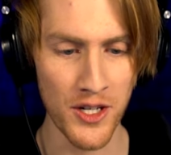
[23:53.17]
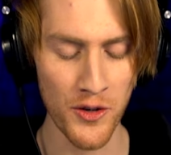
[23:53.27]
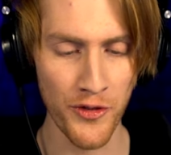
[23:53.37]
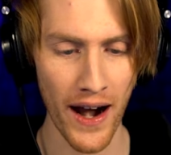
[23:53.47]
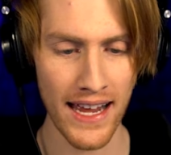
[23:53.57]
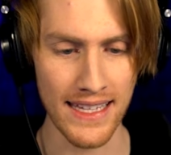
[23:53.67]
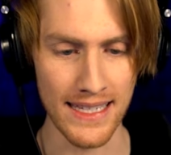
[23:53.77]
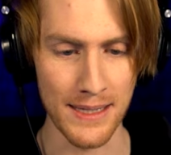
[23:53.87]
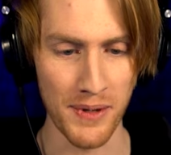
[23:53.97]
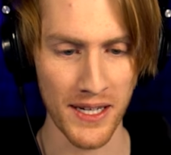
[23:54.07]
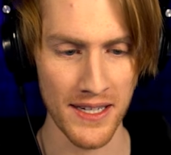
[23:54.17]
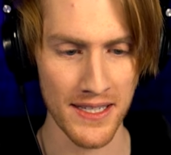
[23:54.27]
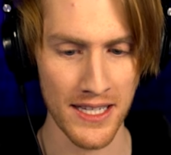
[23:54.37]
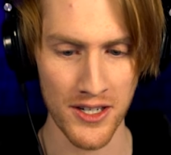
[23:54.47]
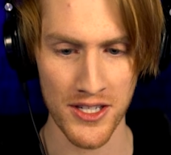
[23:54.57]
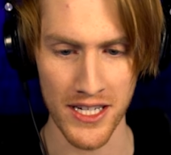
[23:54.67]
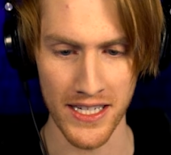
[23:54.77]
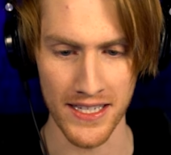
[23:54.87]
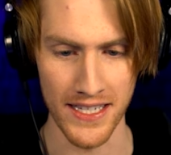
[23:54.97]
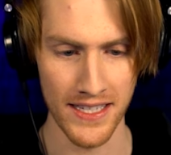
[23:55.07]
two friends because they're mm -hmm.
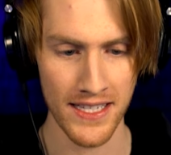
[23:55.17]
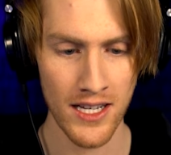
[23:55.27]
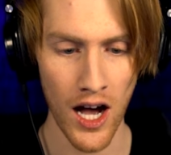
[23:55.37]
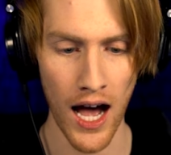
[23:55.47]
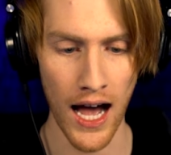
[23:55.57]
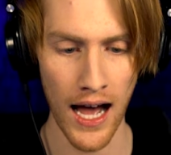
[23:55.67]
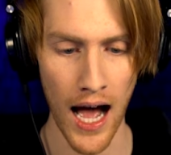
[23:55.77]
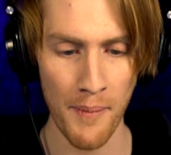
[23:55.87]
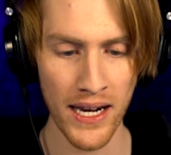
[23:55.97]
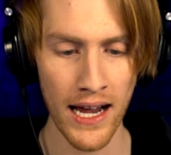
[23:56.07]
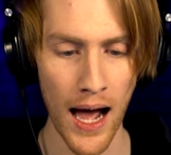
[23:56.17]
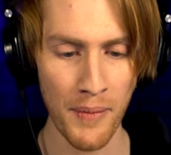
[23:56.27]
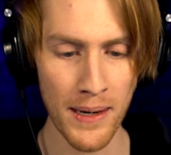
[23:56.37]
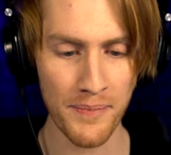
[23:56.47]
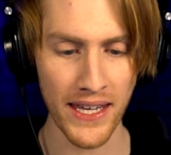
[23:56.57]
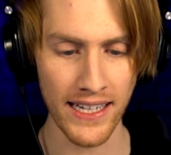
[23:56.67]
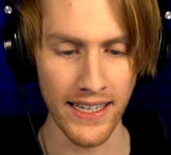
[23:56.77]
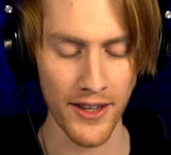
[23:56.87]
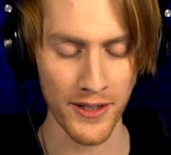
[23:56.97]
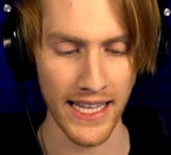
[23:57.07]
geniuses. Uh, yeah. I'm gonna, I'm gonna get
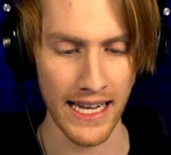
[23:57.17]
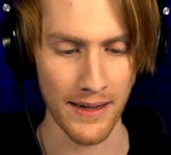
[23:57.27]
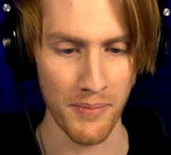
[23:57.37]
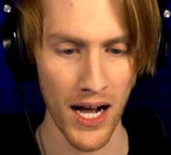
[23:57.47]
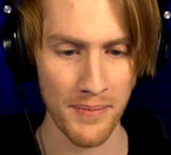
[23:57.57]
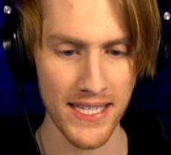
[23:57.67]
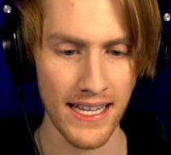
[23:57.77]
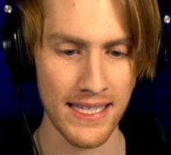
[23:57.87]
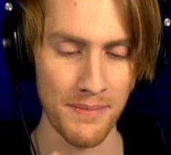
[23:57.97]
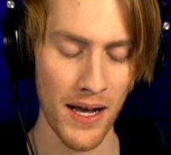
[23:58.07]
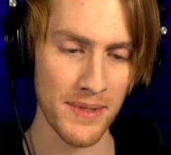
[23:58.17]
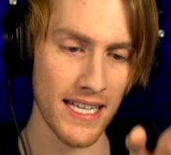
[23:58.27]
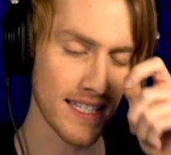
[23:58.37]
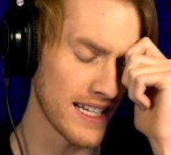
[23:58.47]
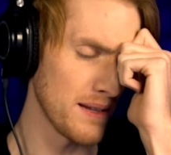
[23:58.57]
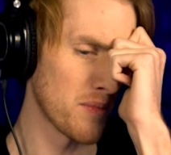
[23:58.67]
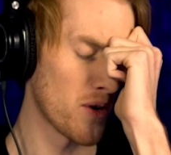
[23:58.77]
another thing. Mom says, okay. mom says I need